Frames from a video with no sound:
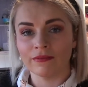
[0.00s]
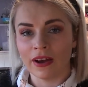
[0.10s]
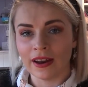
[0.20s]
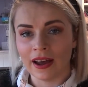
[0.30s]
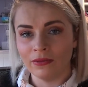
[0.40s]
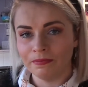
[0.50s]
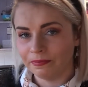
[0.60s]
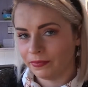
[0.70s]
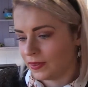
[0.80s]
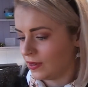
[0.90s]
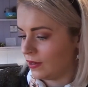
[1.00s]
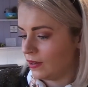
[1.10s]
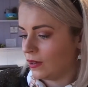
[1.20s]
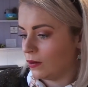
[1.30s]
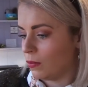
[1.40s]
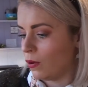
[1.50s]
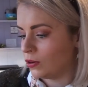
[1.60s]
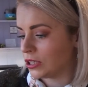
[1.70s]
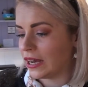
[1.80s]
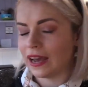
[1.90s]
right now,
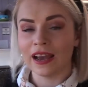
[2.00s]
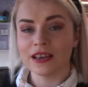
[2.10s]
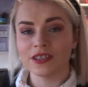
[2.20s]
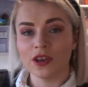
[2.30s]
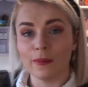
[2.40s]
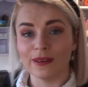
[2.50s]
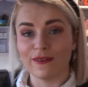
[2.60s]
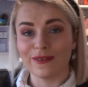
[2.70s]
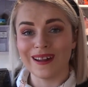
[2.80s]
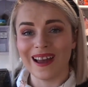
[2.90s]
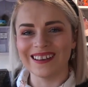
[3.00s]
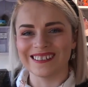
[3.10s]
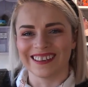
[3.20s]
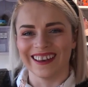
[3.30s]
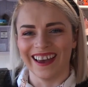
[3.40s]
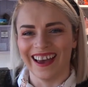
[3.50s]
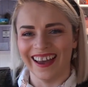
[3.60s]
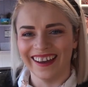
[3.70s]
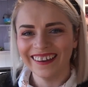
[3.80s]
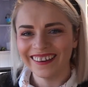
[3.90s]
but I assume it's very nice.
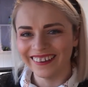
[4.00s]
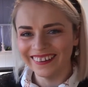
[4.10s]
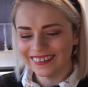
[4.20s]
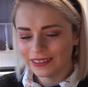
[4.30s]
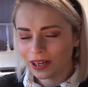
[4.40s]
Oh